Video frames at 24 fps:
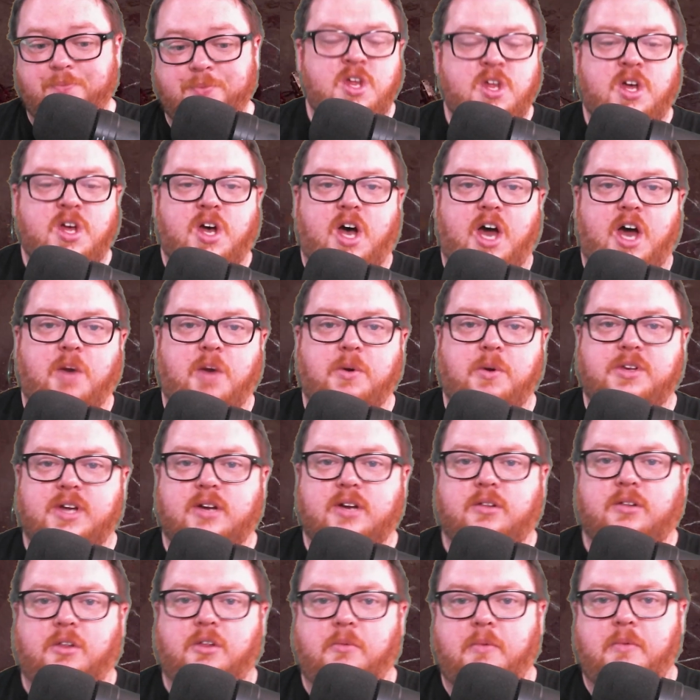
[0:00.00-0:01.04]
I know we talked a
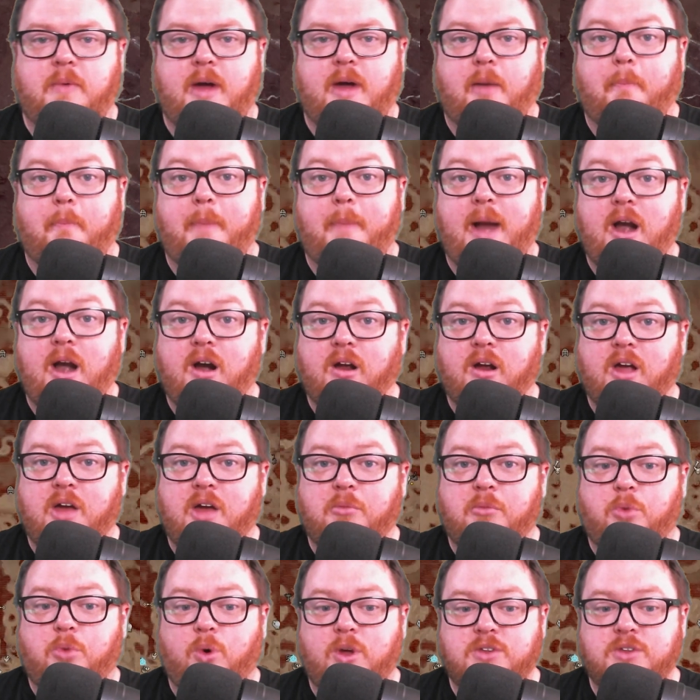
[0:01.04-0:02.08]
little bit about Paragon
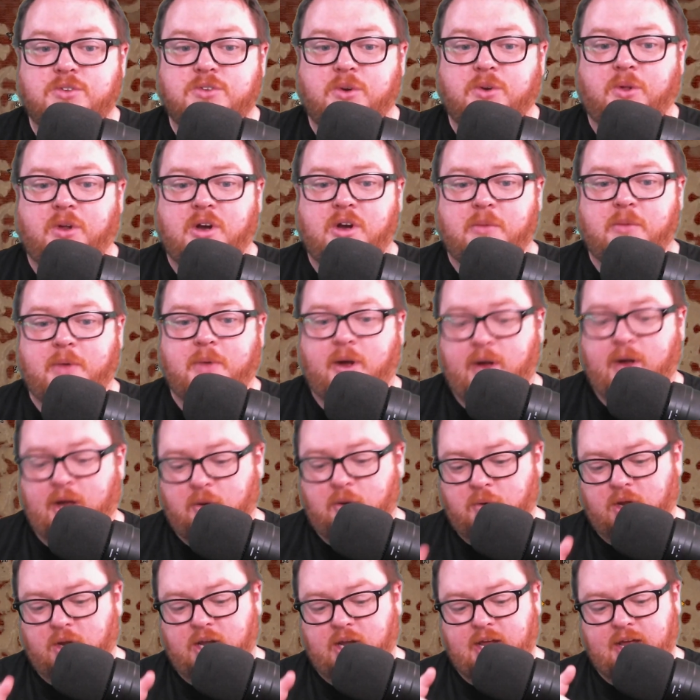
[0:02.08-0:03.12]
points earlier, about how we're going
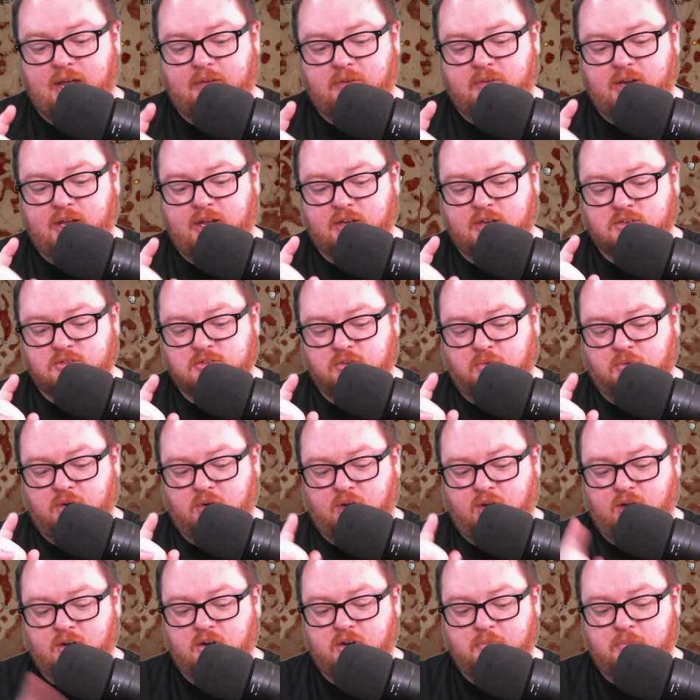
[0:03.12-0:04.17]
to have an extra
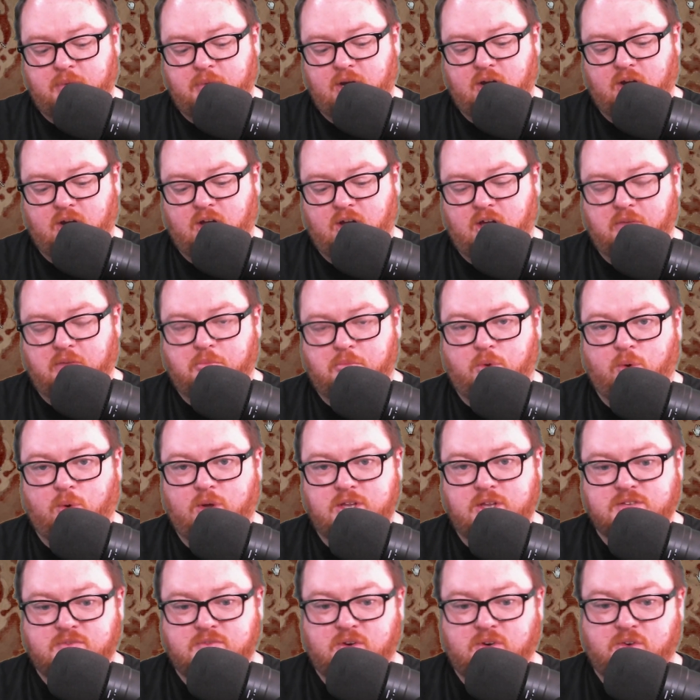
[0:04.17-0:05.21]
100 Paragon points
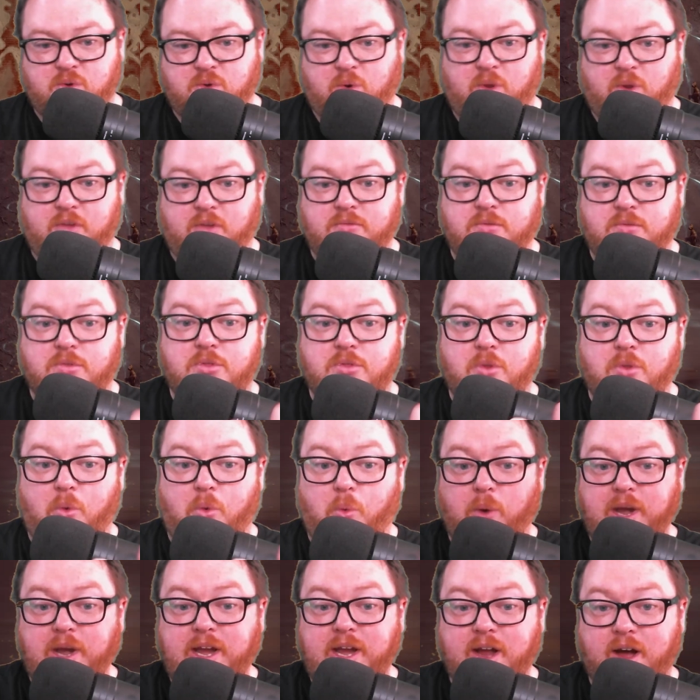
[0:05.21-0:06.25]
for a total of
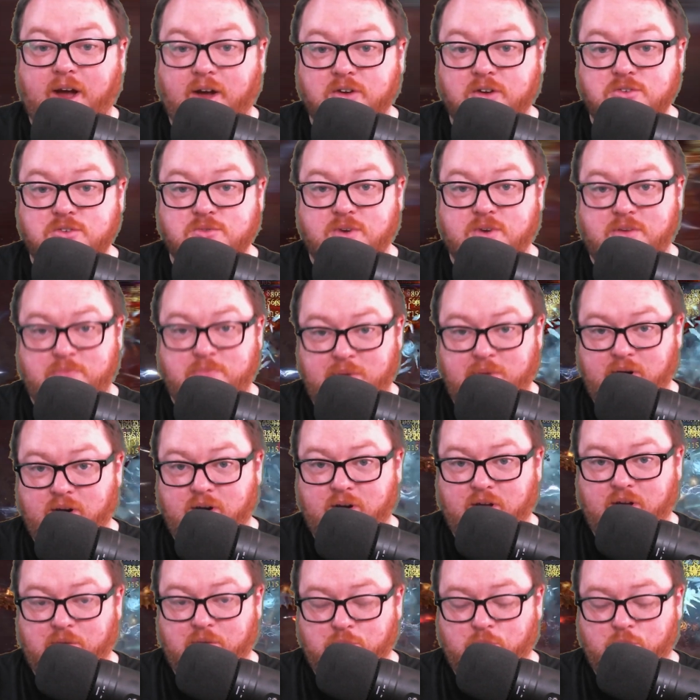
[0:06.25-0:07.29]
300 Paragon
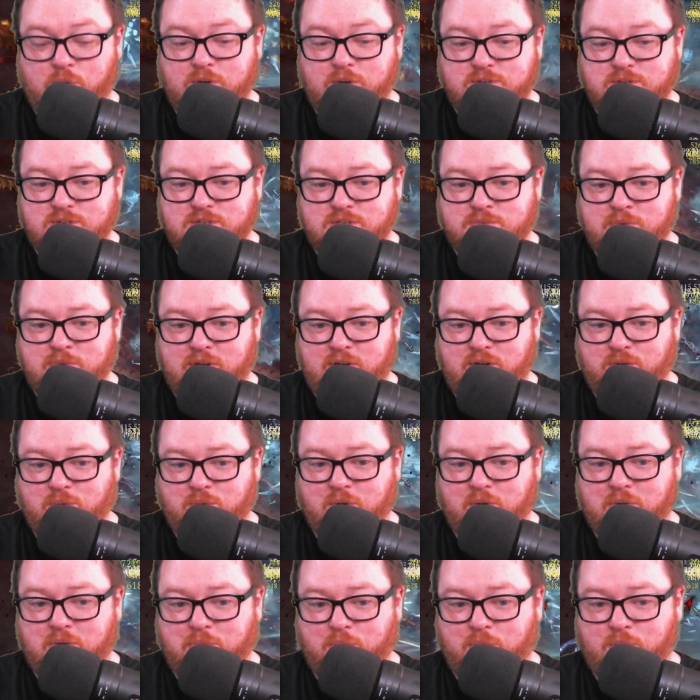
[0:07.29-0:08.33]
points to spend into our
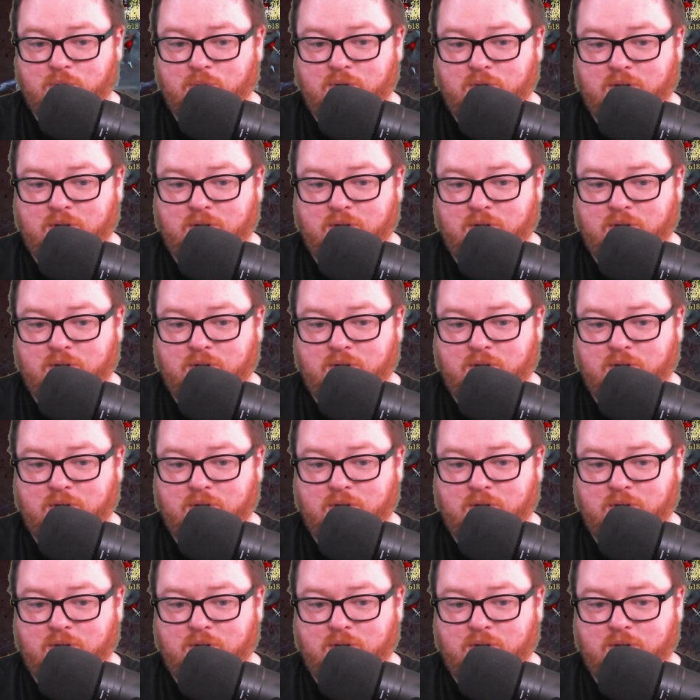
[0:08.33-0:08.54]
board.